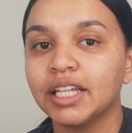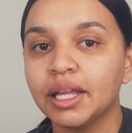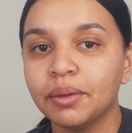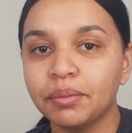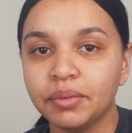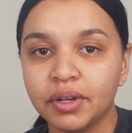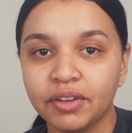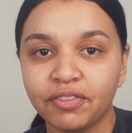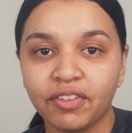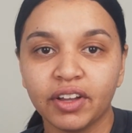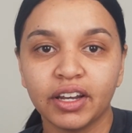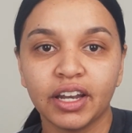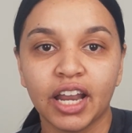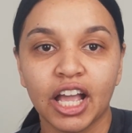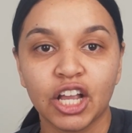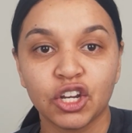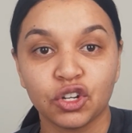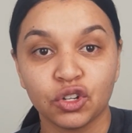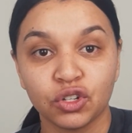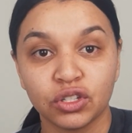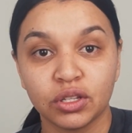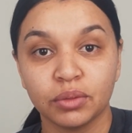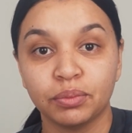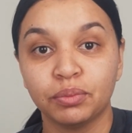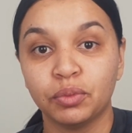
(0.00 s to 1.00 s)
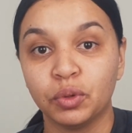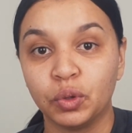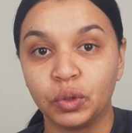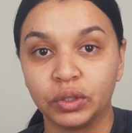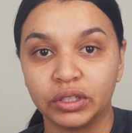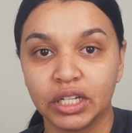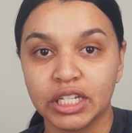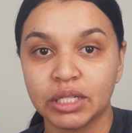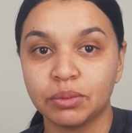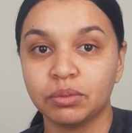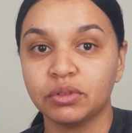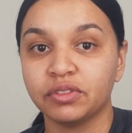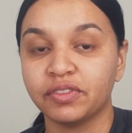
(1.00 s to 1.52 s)
Temporary financial
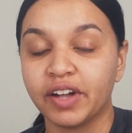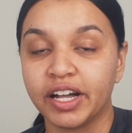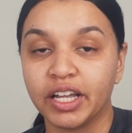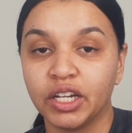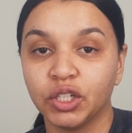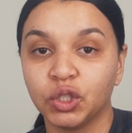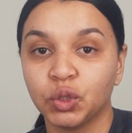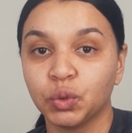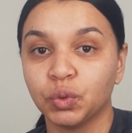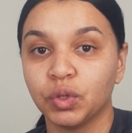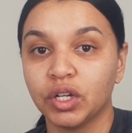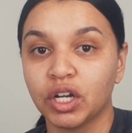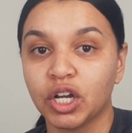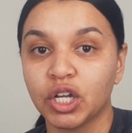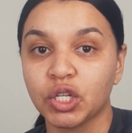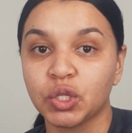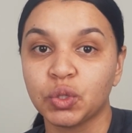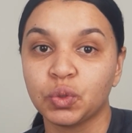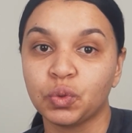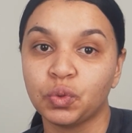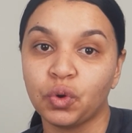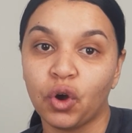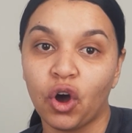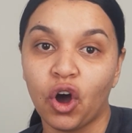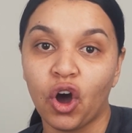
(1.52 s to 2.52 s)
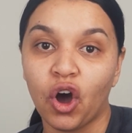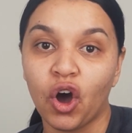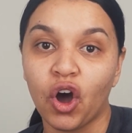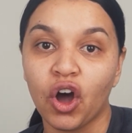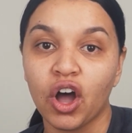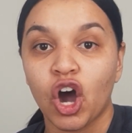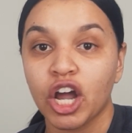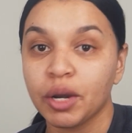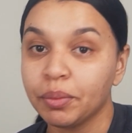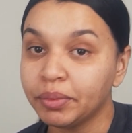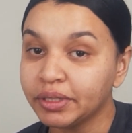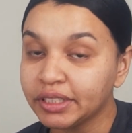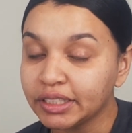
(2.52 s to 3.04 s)
support is provided to workers who
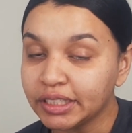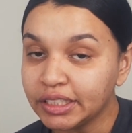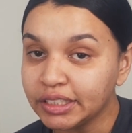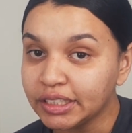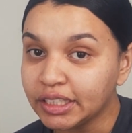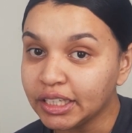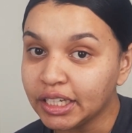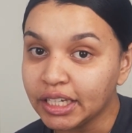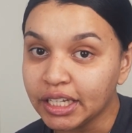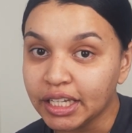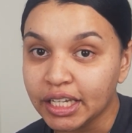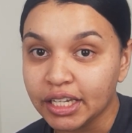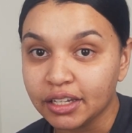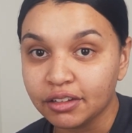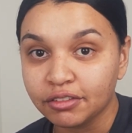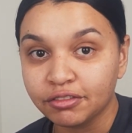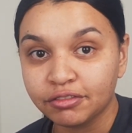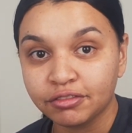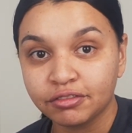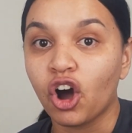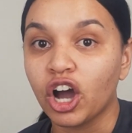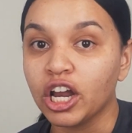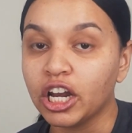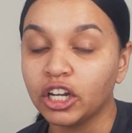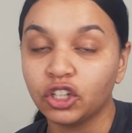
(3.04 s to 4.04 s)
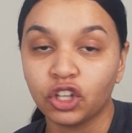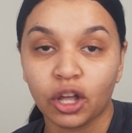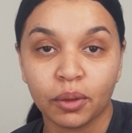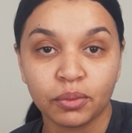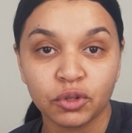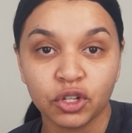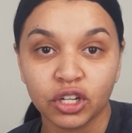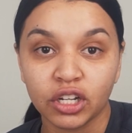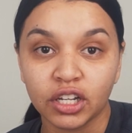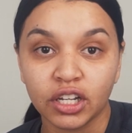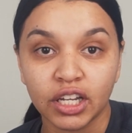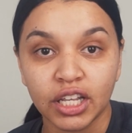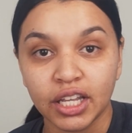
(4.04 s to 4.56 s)
are on maternity leave, on
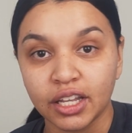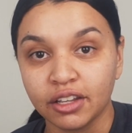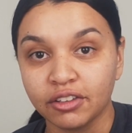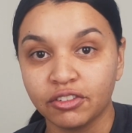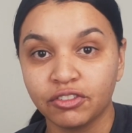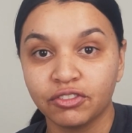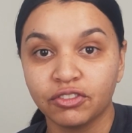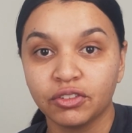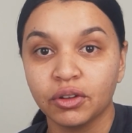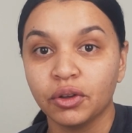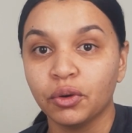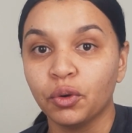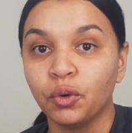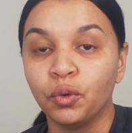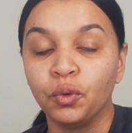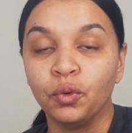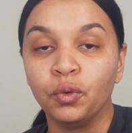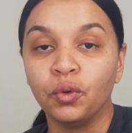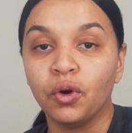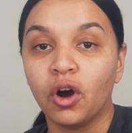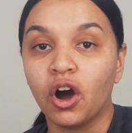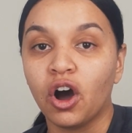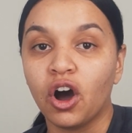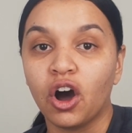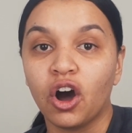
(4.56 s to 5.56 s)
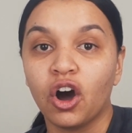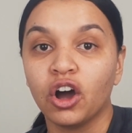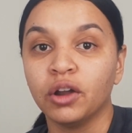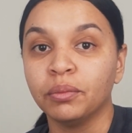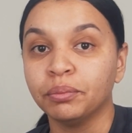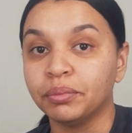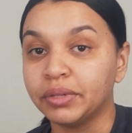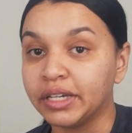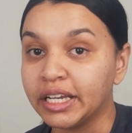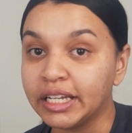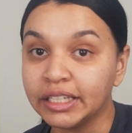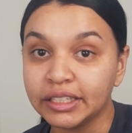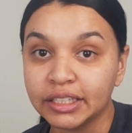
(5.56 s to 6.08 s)
adoption leave, who are
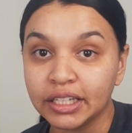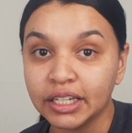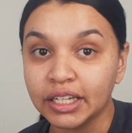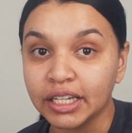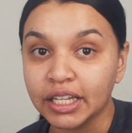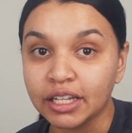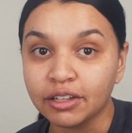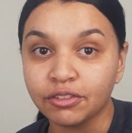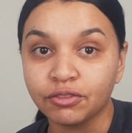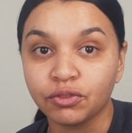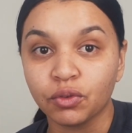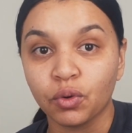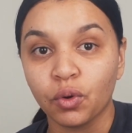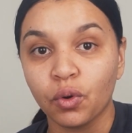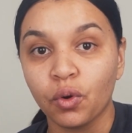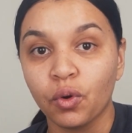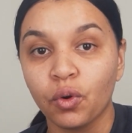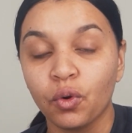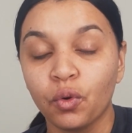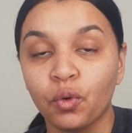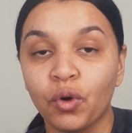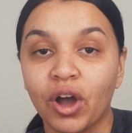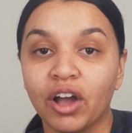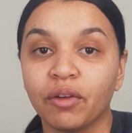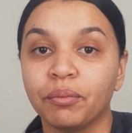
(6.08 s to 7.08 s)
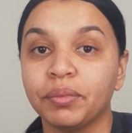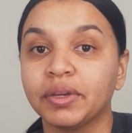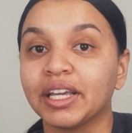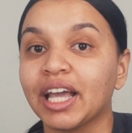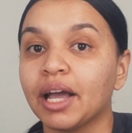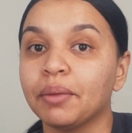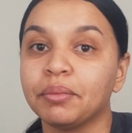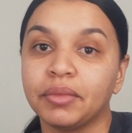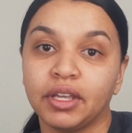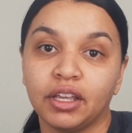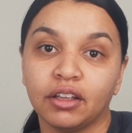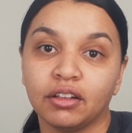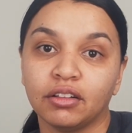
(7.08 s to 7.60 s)
on parental leave or who have
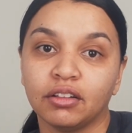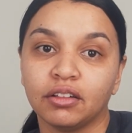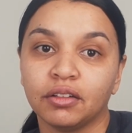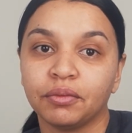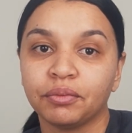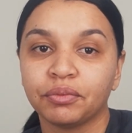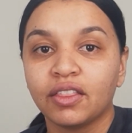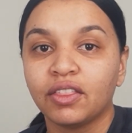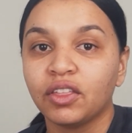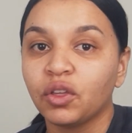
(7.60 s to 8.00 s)
become ill.